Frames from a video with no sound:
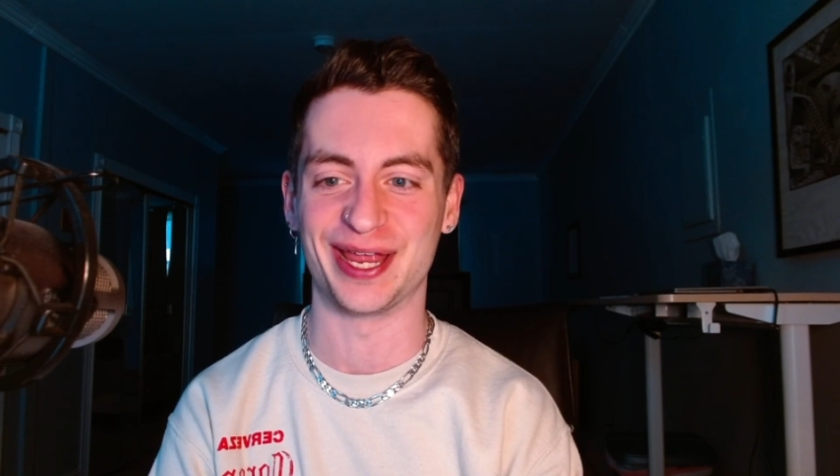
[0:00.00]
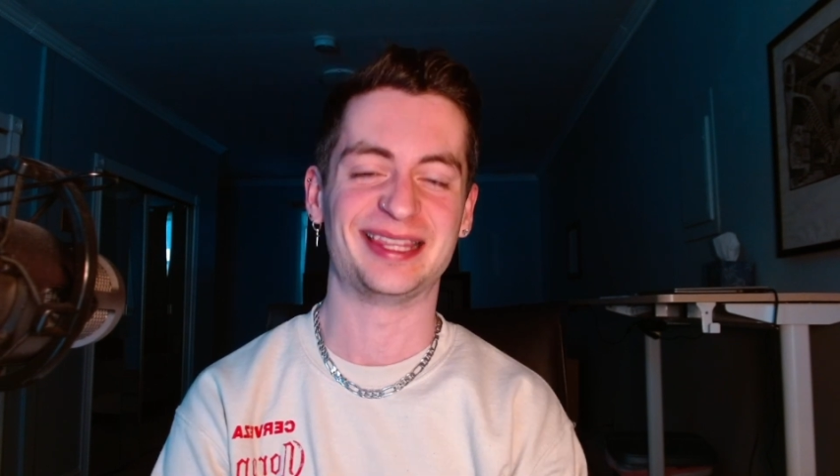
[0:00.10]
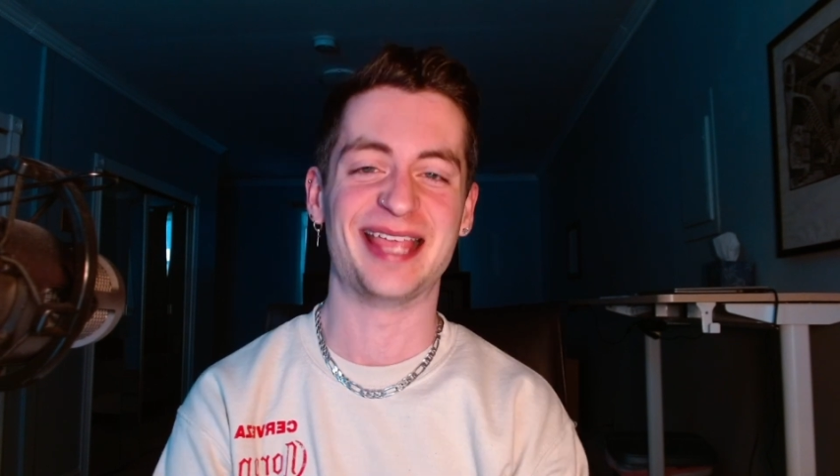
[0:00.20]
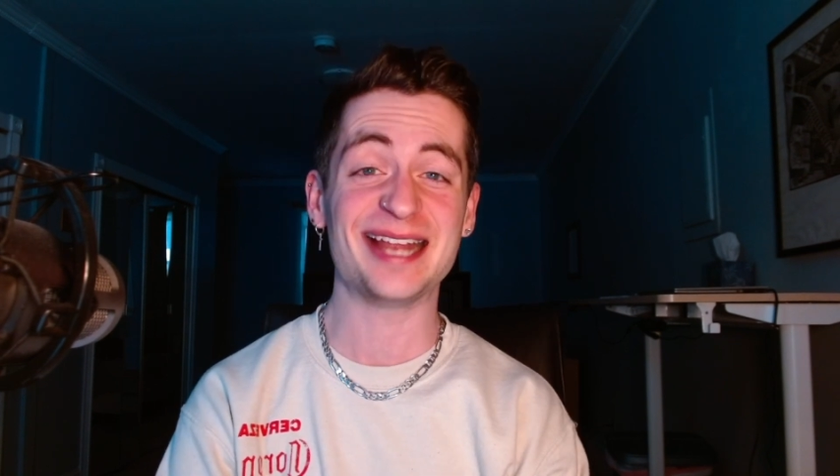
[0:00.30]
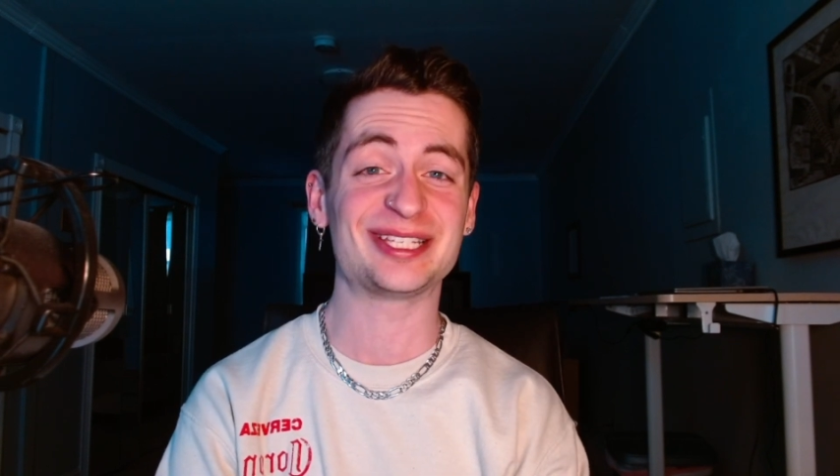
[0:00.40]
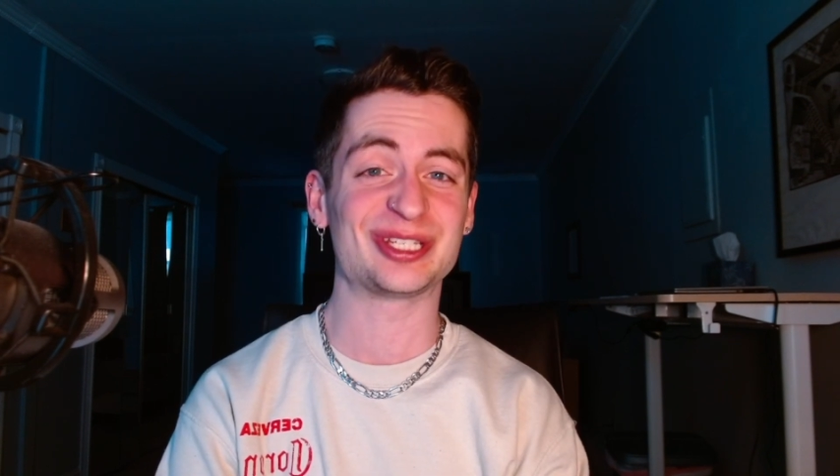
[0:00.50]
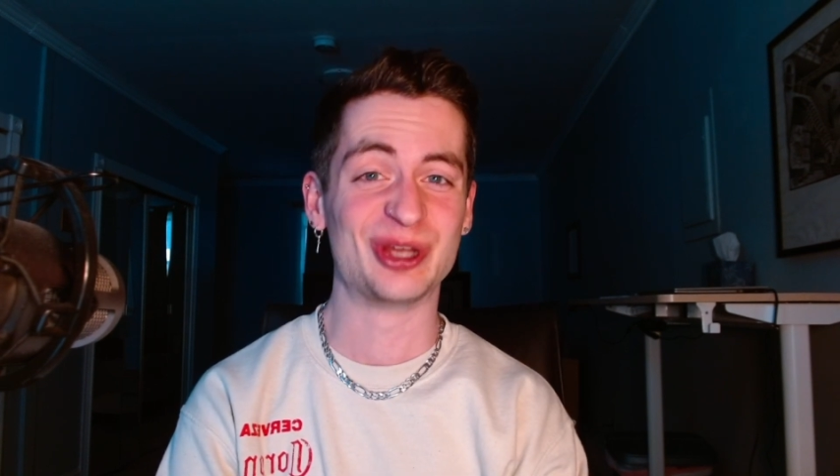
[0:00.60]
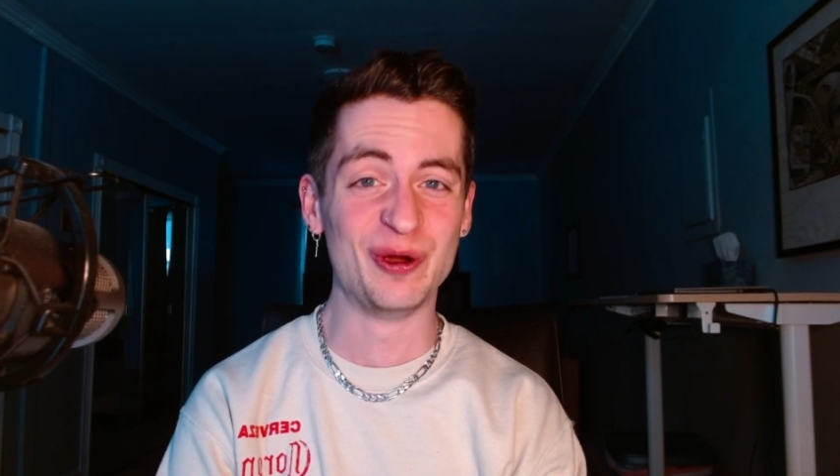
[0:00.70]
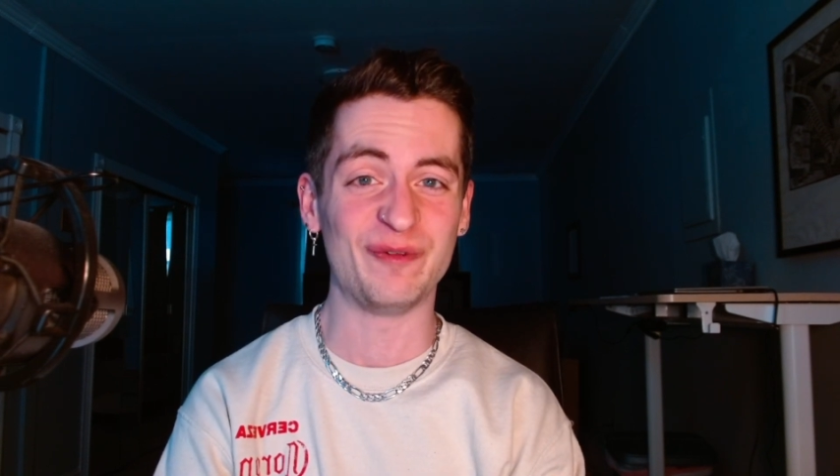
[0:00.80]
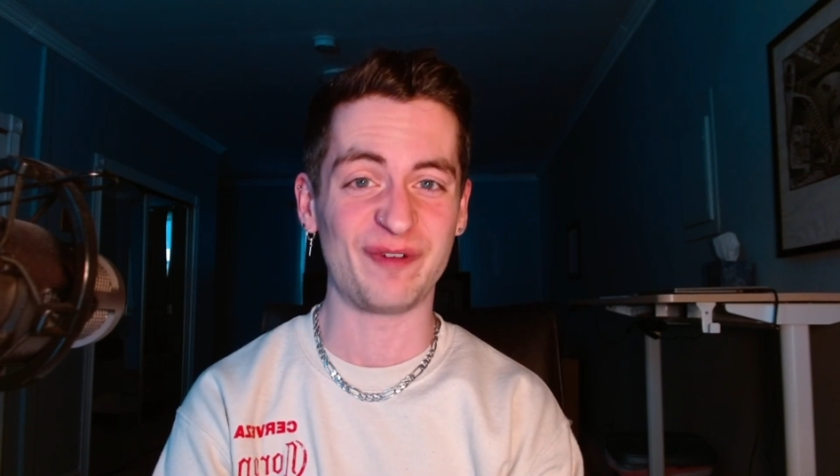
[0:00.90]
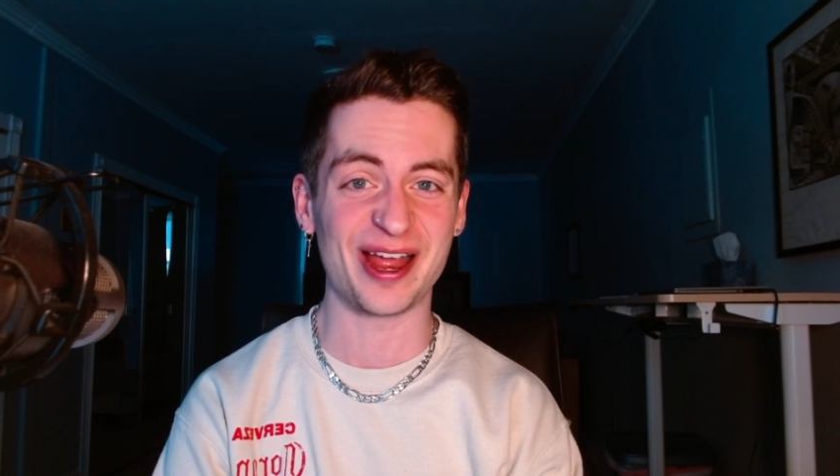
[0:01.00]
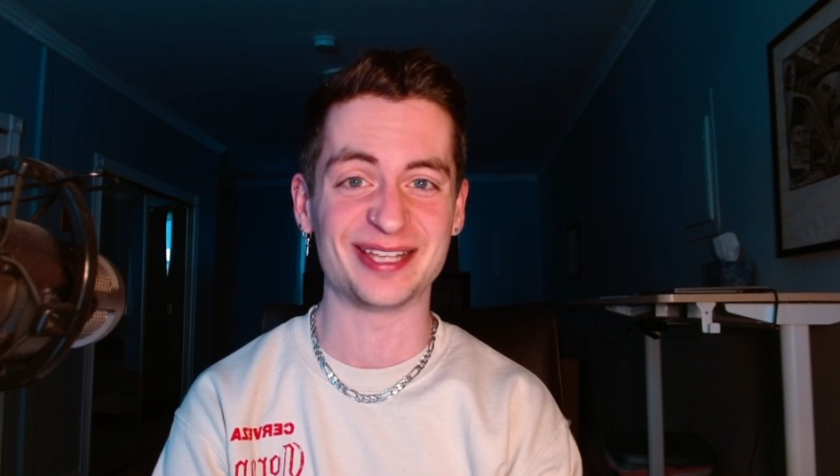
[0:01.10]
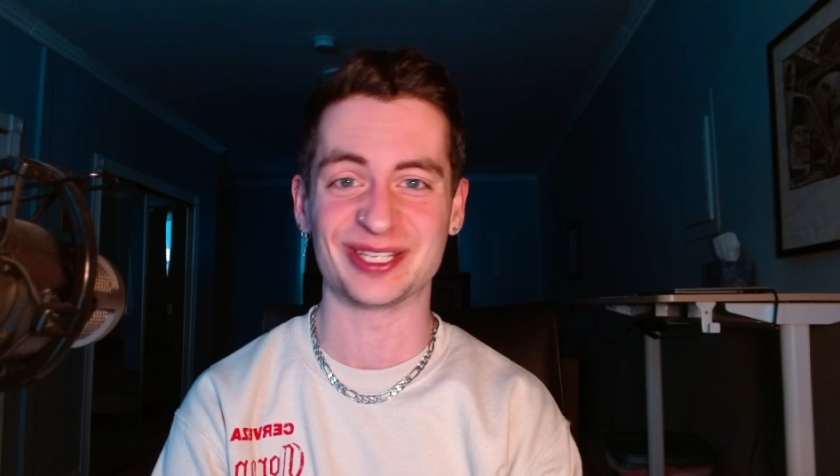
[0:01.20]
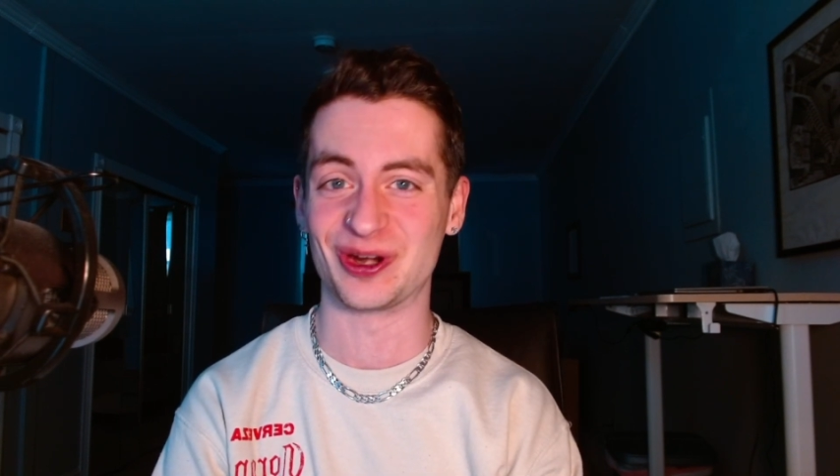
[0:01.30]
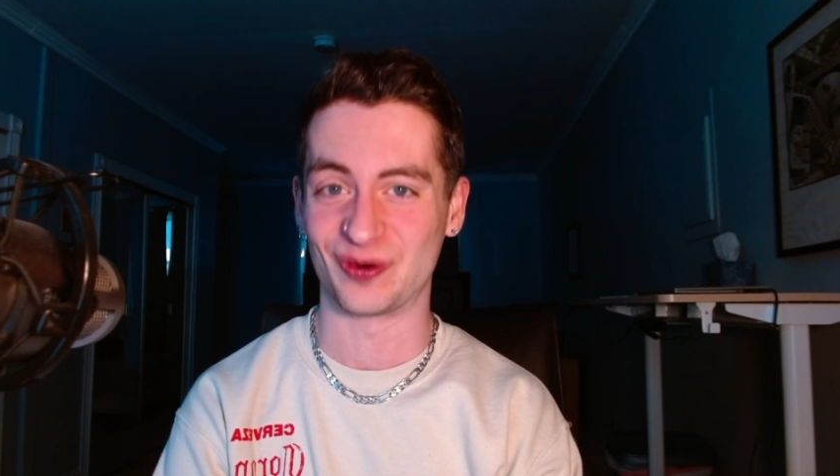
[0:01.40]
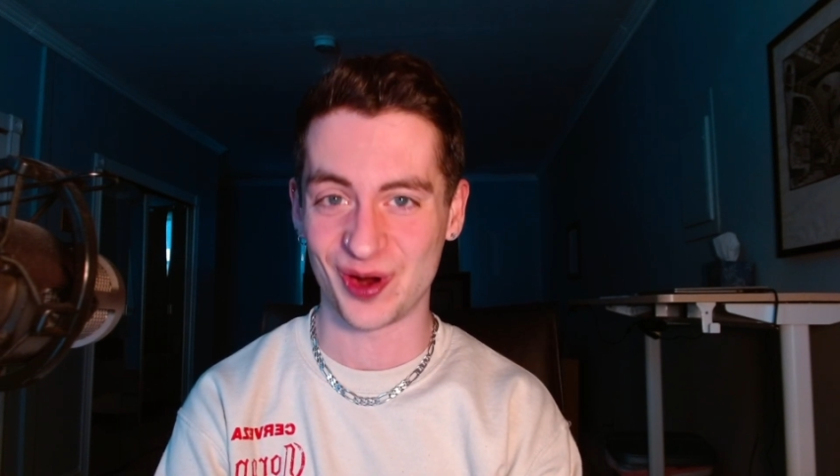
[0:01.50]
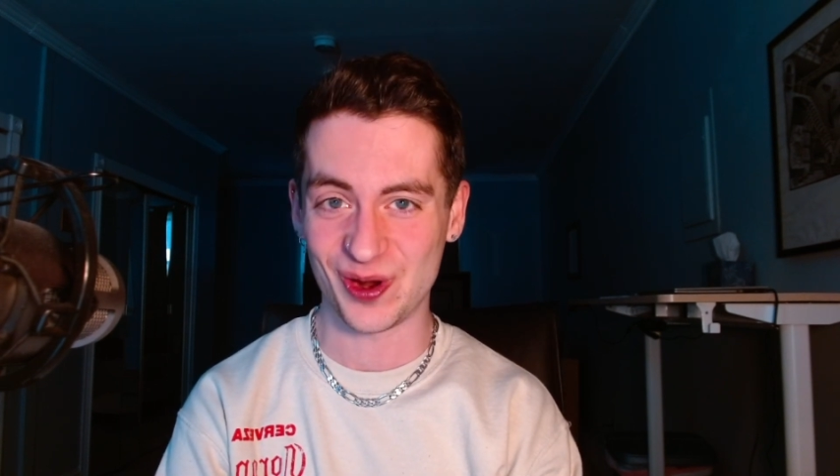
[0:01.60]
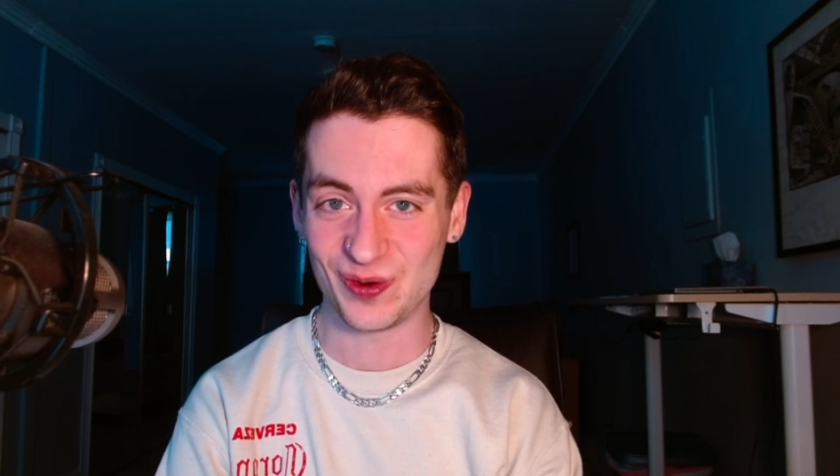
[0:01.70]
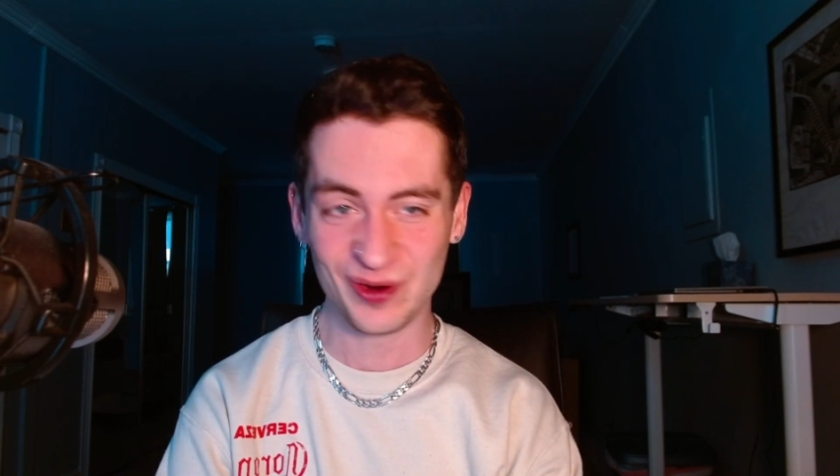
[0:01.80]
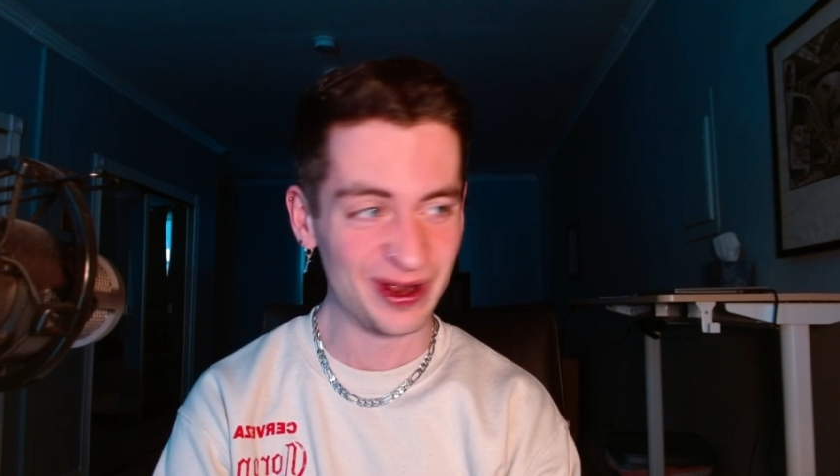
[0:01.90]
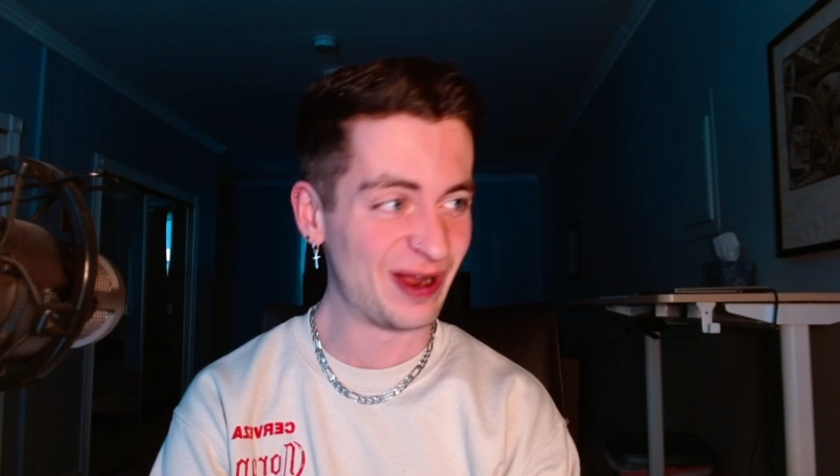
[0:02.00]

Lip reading: That's 2 fights in a row